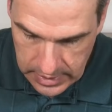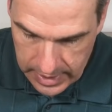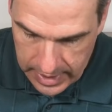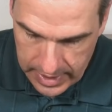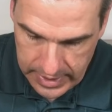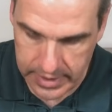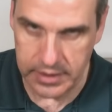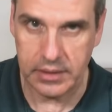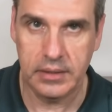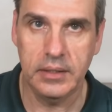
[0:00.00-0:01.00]

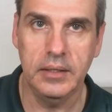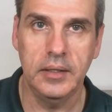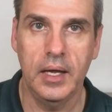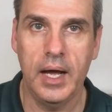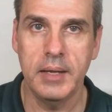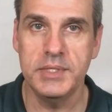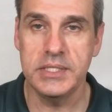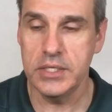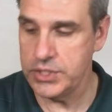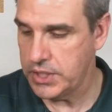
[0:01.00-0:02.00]
and I'm
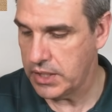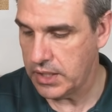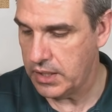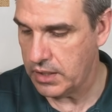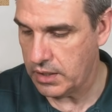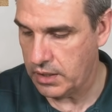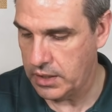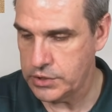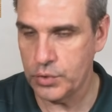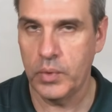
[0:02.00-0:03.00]
stitching it
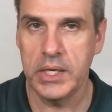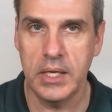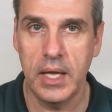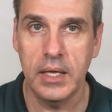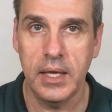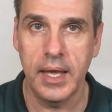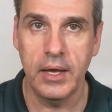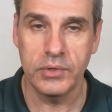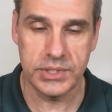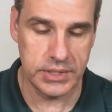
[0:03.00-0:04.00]
on 28
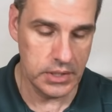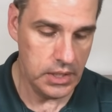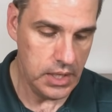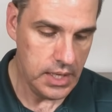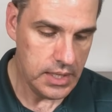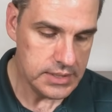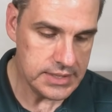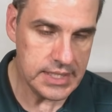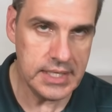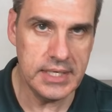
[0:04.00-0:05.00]
count
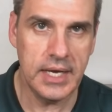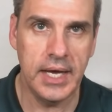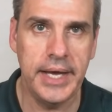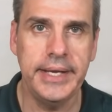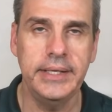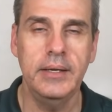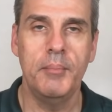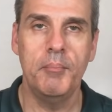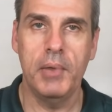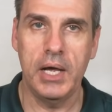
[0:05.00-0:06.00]
Tea Dyed
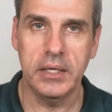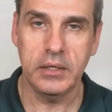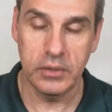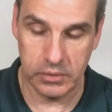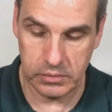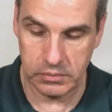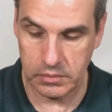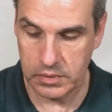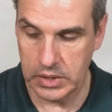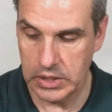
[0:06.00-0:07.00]
Monaco.
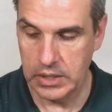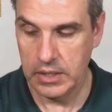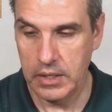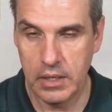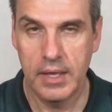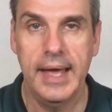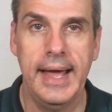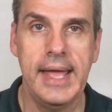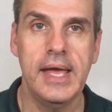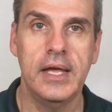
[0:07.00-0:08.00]

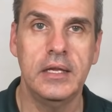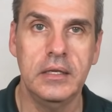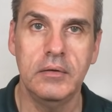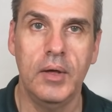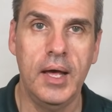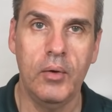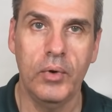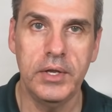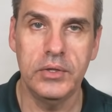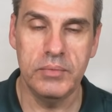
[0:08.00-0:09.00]
And
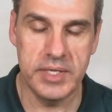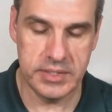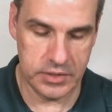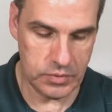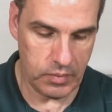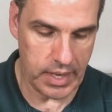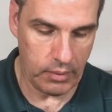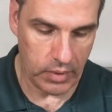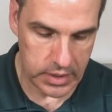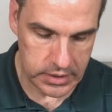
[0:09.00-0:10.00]
one of the reasons why I
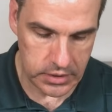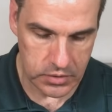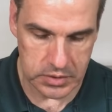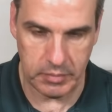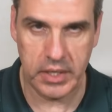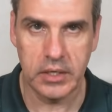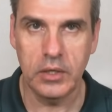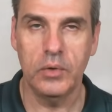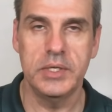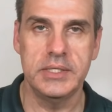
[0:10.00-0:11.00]
wanted to use
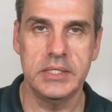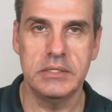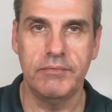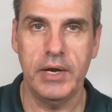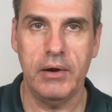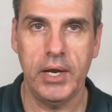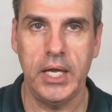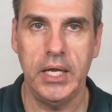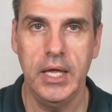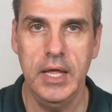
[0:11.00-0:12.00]
Monaco is it's
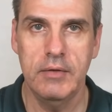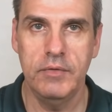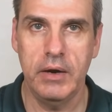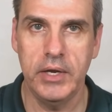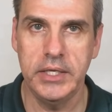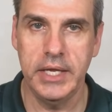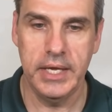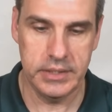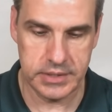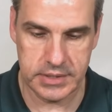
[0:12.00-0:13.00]
very, very
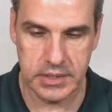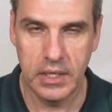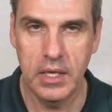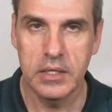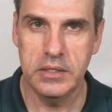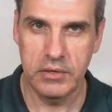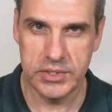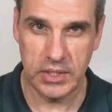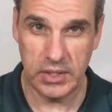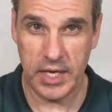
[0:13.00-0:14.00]
dense. There's
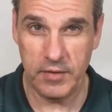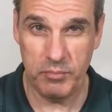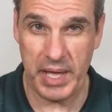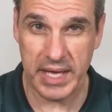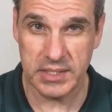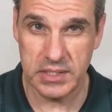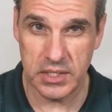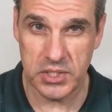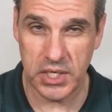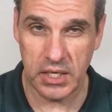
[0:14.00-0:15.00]
a lot of back
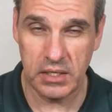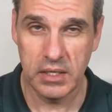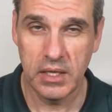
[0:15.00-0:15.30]
stitching,